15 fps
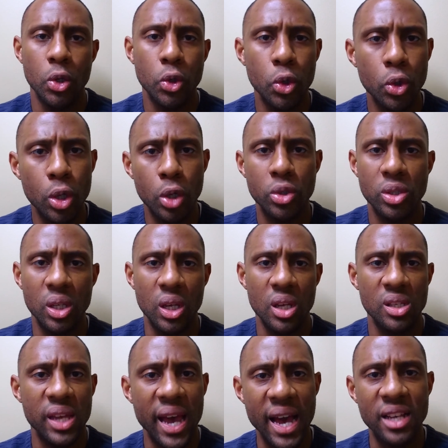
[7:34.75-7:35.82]
do those
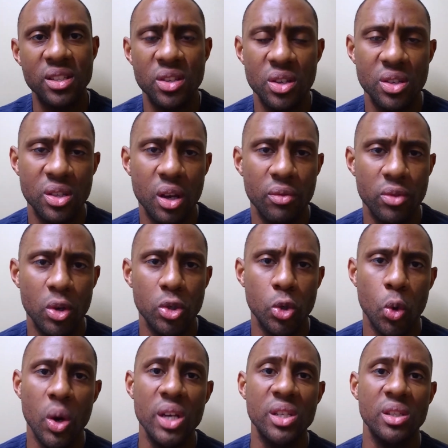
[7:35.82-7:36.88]
things, ask yourself those
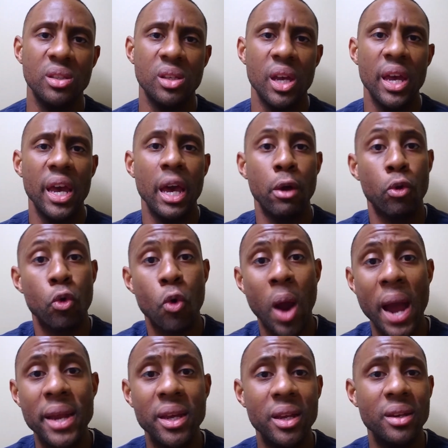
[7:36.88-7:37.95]
questions and
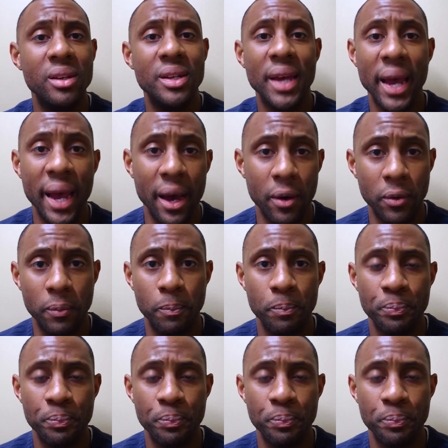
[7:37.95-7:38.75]
write it down.